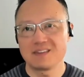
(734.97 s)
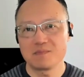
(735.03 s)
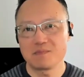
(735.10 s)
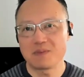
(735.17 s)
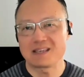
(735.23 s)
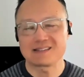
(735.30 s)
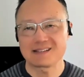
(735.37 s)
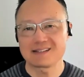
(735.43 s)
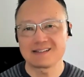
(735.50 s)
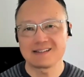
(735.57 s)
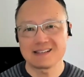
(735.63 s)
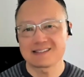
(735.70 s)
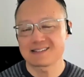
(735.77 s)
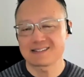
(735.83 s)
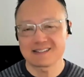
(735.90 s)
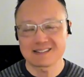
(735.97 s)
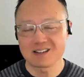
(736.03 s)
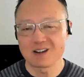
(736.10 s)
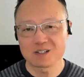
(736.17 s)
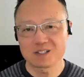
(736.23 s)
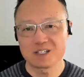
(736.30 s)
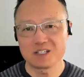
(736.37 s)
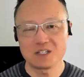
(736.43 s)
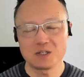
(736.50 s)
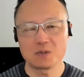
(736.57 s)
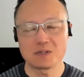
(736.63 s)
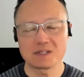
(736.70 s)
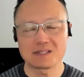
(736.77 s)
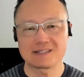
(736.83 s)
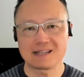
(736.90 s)
Basically, it's hard to do.
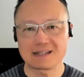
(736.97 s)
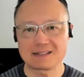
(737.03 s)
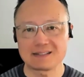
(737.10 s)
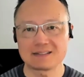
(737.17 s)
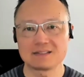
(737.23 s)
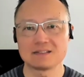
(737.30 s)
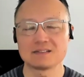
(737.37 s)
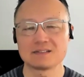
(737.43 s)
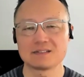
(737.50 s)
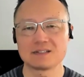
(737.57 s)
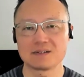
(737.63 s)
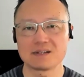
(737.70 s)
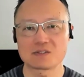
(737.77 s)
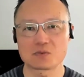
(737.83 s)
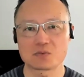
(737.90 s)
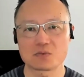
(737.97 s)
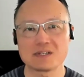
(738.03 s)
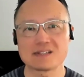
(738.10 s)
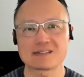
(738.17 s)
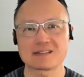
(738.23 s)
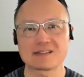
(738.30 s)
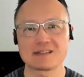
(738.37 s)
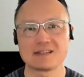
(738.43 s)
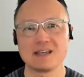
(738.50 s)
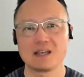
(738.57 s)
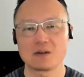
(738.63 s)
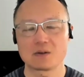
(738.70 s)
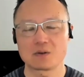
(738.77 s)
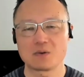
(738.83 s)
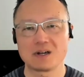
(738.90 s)
It's technical. There is risk.
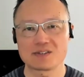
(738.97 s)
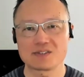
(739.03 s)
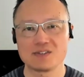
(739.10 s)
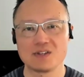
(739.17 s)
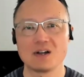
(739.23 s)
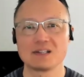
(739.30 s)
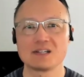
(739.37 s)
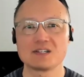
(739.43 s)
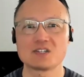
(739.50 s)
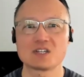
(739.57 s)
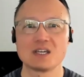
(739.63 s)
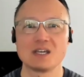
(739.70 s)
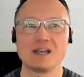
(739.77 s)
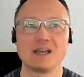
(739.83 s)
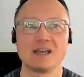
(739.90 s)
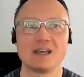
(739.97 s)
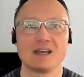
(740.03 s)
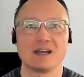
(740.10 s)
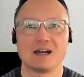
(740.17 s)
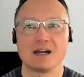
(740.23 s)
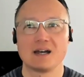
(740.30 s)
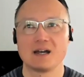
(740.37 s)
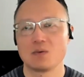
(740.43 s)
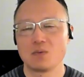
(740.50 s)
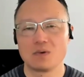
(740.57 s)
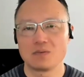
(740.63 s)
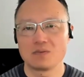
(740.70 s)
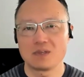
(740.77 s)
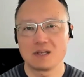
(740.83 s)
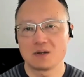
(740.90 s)
It requires knowledge.
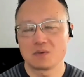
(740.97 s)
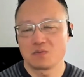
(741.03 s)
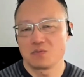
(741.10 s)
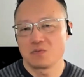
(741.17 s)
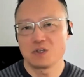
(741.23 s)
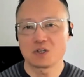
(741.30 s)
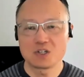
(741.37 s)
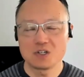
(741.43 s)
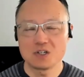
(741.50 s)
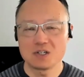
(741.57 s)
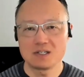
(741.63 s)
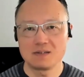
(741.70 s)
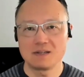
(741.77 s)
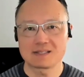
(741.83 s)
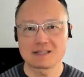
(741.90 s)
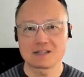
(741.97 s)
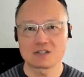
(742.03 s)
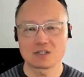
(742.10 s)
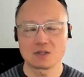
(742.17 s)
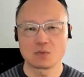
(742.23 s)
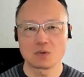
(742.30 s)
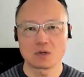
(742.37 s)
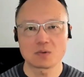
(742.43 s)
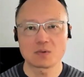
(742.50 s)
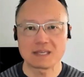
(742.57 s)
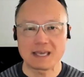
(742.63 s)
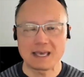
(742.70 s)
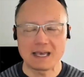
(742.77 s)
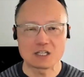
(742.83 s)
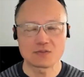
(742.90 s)
You could essentially work with a
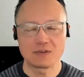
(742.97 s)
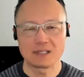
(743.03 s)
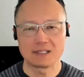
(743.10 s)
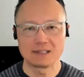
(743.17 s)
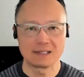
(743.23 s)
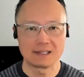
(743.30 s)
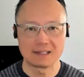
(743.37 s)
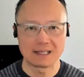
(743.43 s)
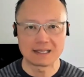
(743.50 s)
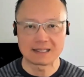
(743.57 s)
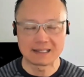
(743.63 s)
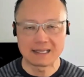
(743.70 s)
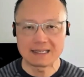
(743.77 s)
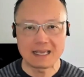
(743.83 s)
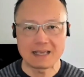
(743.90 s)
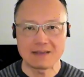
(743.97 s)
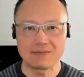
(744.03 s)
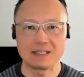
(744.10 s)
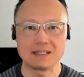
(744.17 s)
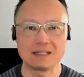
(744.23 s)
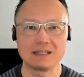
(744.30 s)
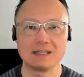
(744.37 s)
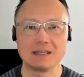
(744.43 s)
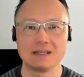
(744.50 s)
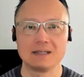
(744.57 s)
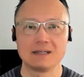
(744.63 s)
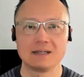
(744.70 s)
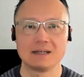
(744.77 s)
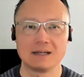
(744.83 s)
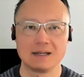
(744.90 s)
hedge fund like Lighthaven,
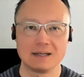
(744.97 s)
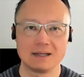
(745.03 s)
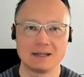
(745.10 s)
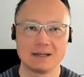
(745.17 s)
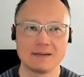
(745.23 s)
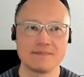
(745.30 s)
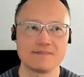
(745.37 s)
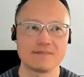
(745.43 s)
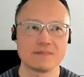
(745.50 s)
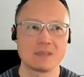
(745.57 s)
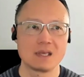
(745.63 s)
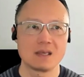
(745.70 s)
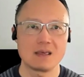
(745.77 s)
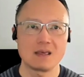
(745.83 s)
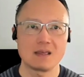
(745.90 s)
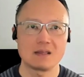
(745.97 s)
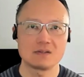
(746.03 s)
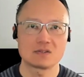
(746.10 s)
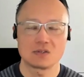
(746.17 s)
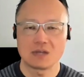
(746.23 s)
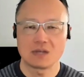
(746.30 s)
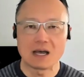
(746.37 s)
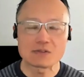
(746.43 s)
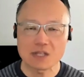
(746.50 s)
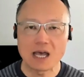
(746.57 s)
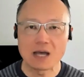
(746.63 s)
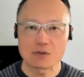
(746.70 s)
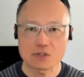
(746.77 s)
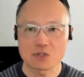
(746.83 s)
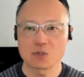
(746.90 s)
so
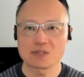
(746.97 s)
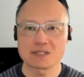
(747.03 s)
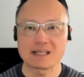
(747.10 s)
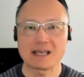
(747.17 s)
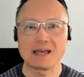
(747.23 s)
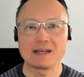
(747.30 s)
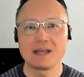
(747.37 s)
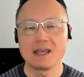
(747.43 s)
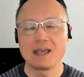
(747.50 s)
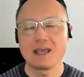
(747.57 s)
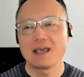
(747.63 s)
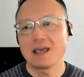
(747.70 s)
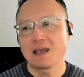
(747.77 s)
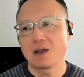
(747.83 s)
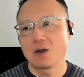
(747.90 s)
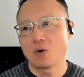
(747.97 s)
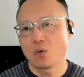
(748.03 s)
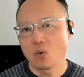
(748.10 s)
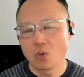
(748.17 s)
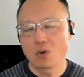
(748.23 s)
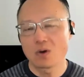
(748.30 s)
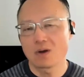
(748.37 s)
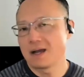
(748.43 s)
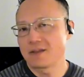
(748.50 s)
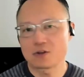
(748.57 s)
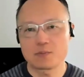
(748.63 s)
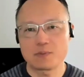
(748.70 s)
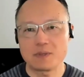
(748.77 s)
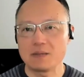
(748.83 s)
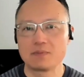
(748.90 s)
outsource that, or other
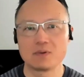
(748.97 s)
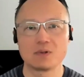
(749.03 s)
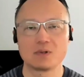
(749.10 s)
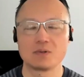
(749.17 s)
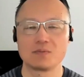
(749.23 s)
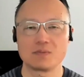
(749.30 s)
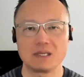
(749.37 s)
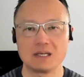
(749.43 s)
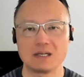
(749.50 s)
people,